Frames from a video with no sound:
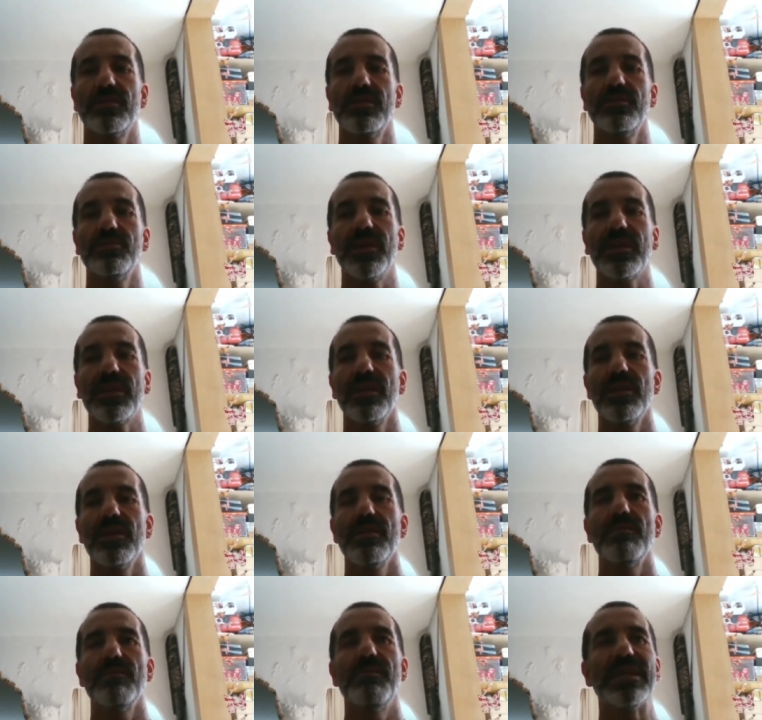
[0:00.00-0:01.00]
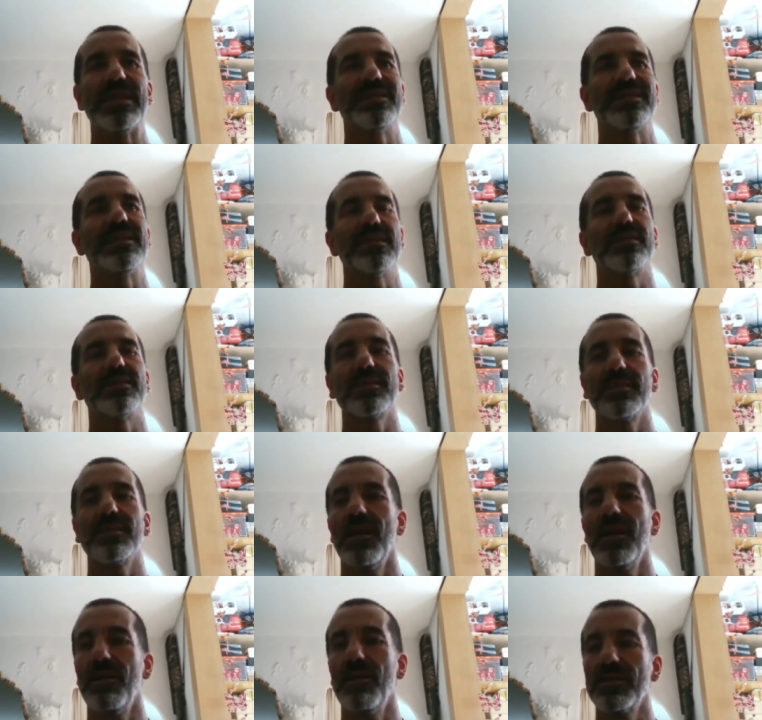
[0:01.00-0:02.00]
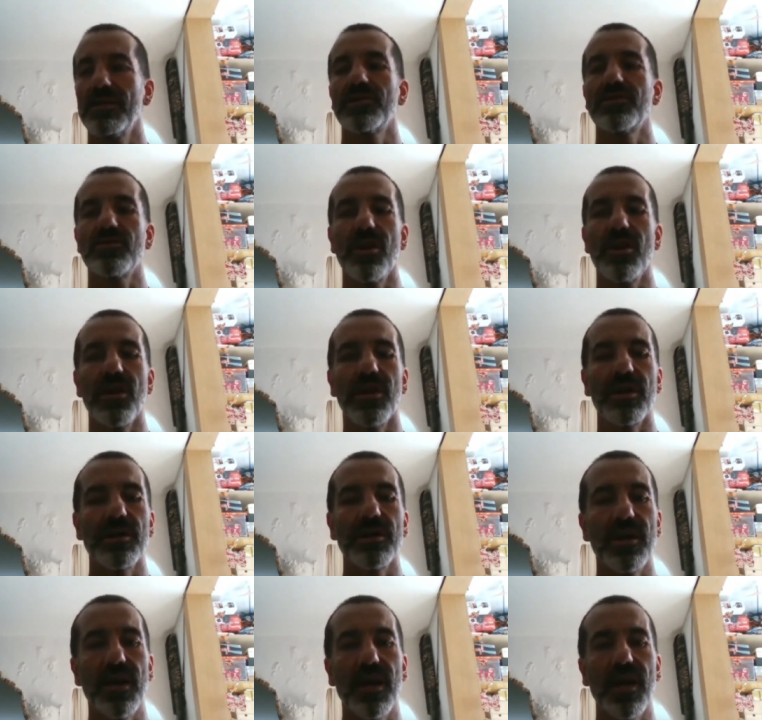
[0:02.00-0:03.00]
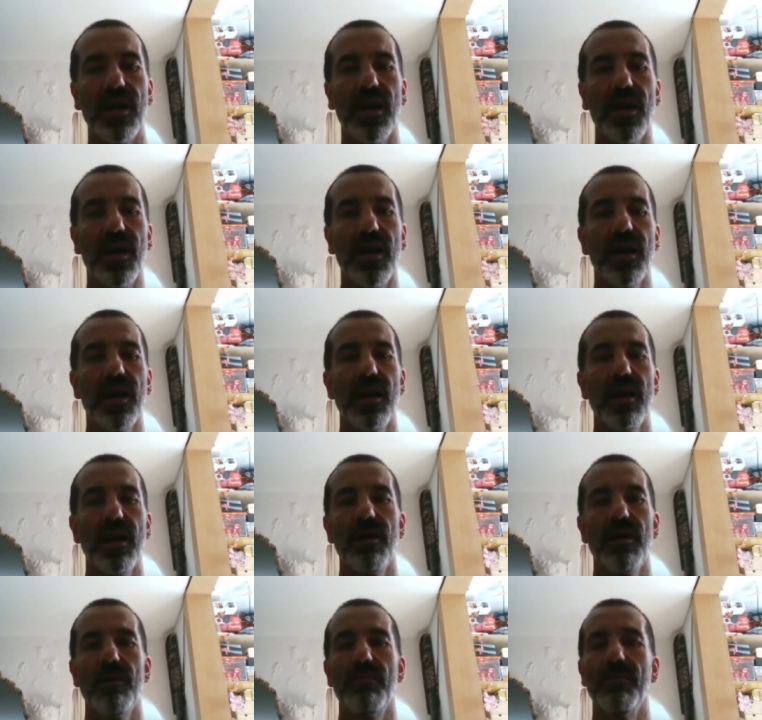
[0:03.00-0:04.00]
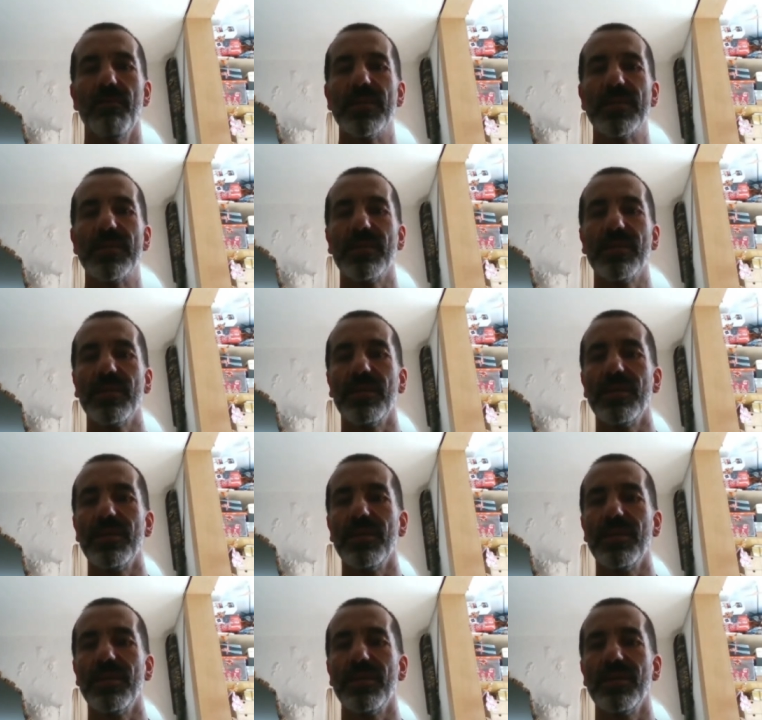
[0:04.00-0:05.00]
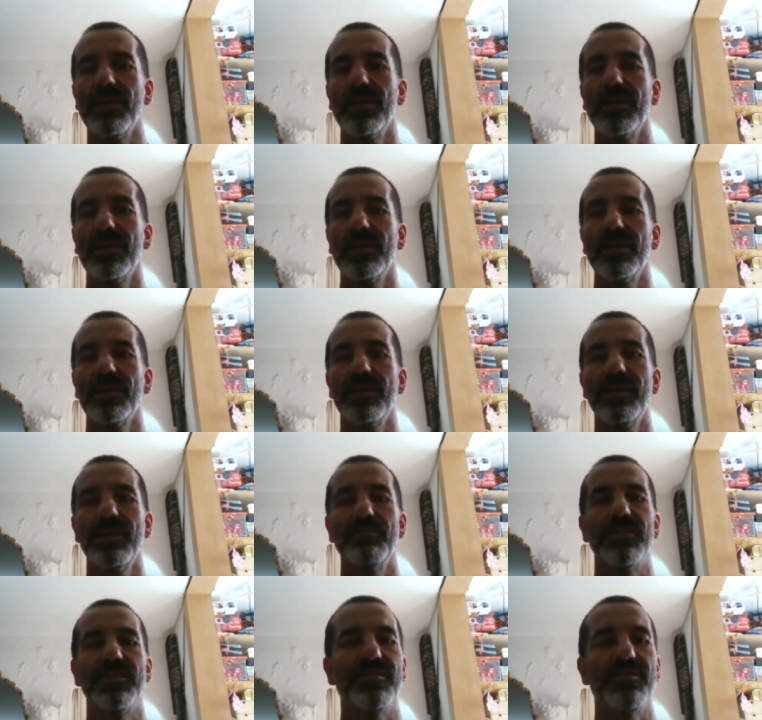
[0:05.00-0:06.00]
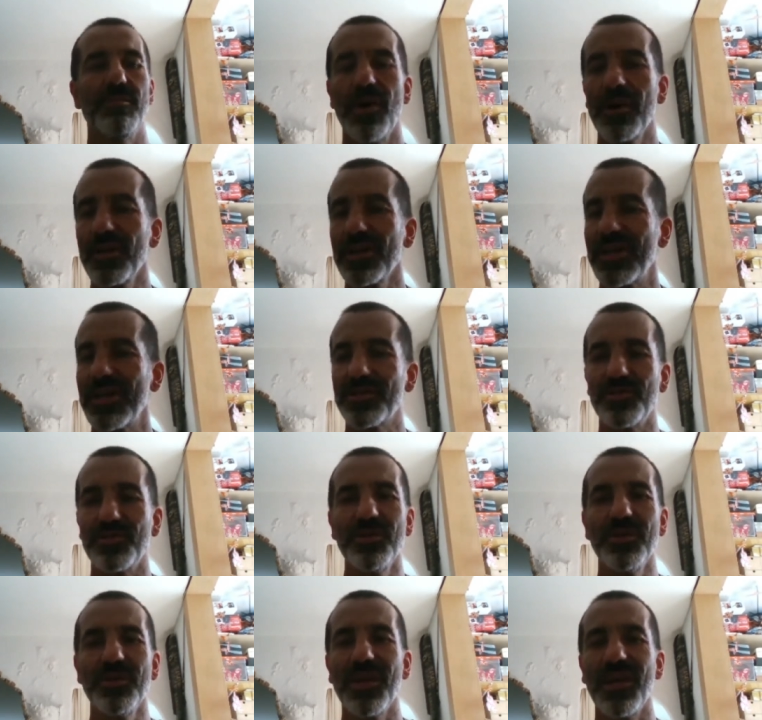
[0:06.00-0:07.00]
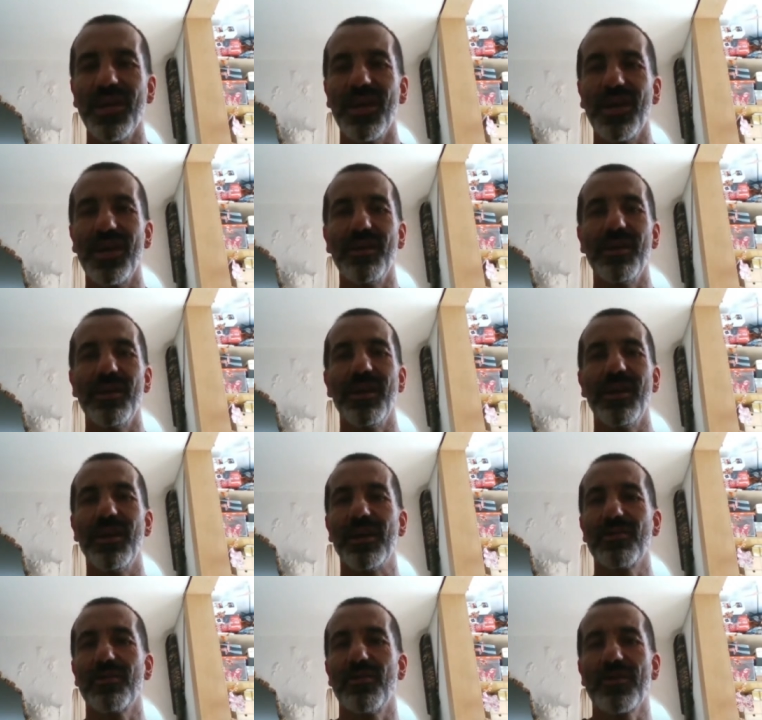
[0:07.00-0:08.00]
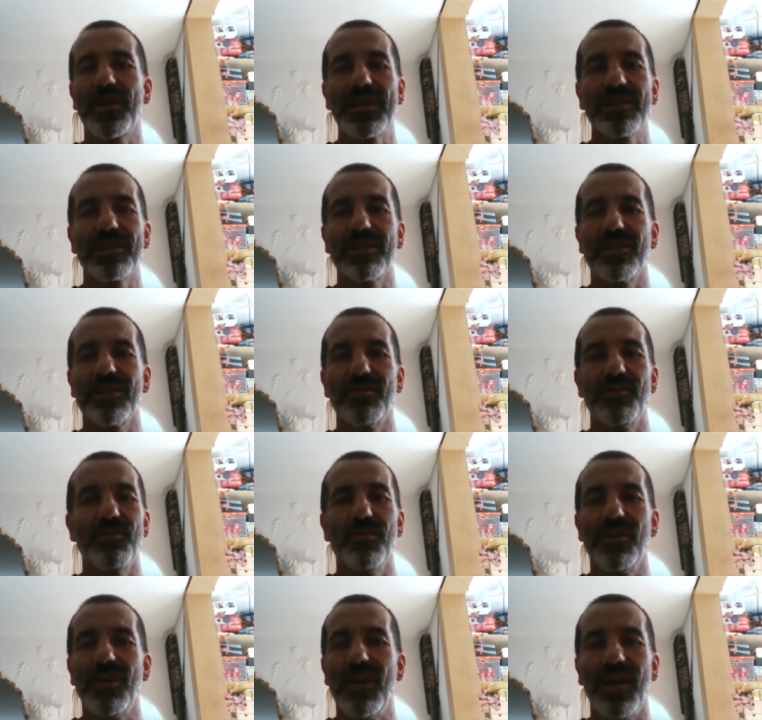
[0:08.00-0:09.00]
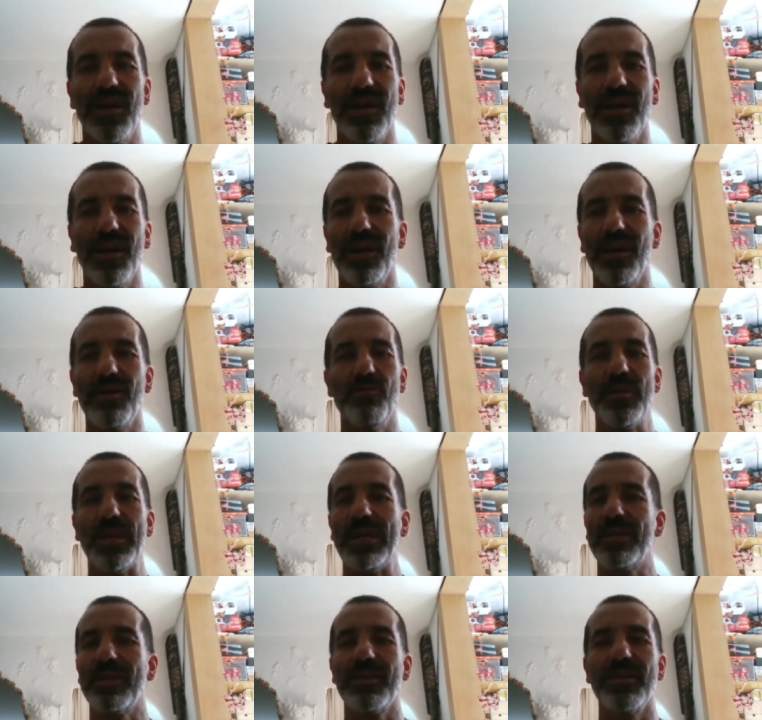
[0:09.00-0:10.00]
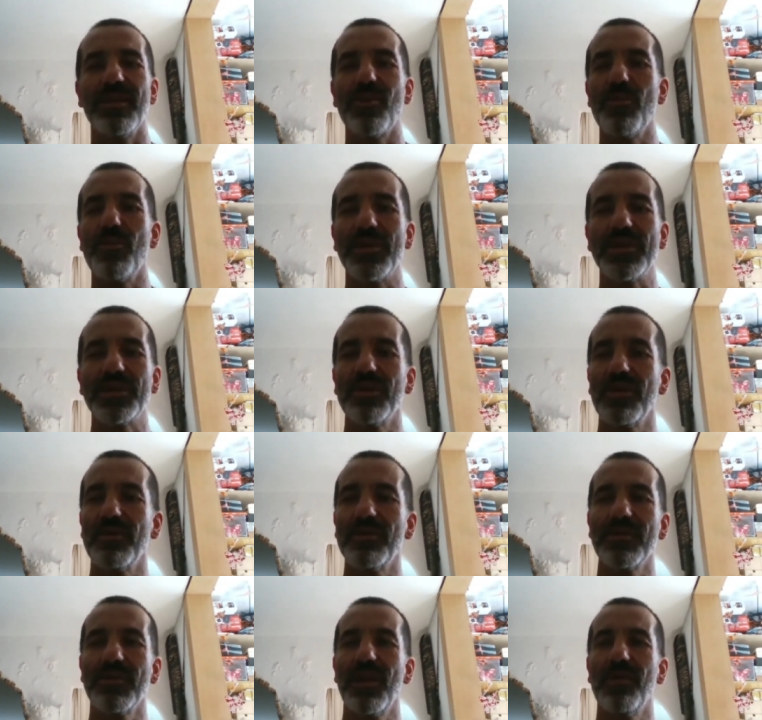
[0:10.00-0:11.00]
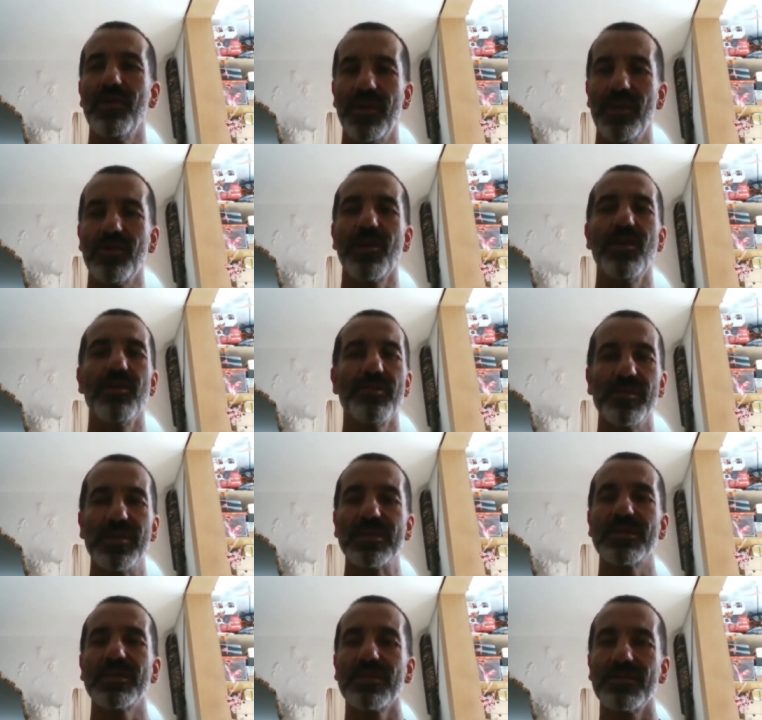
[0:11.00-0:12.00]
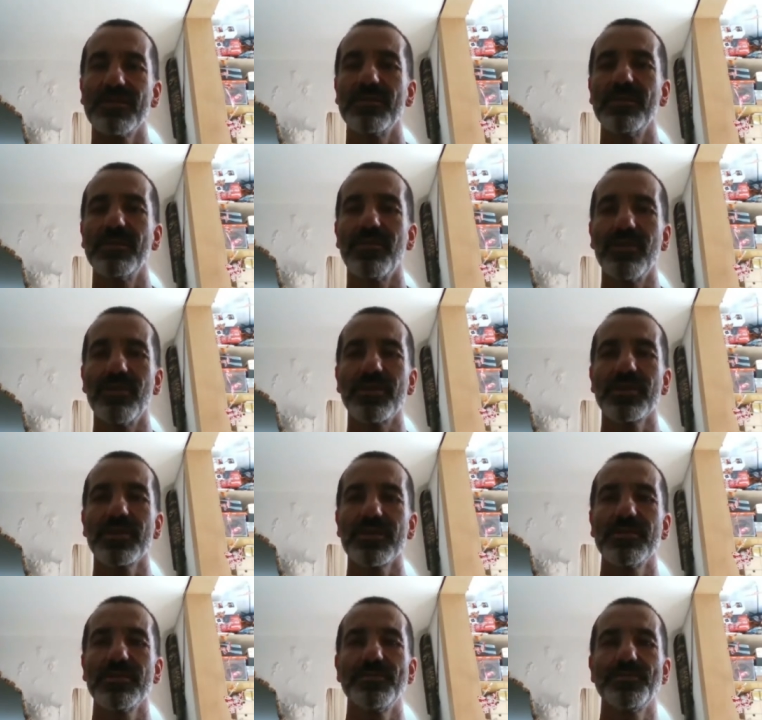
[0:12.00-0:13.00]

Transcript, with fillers: it's what makes things uh, stronger. Uh, but uh, but if models are true, are correct, uh, we need the cooperation of of our governments, of course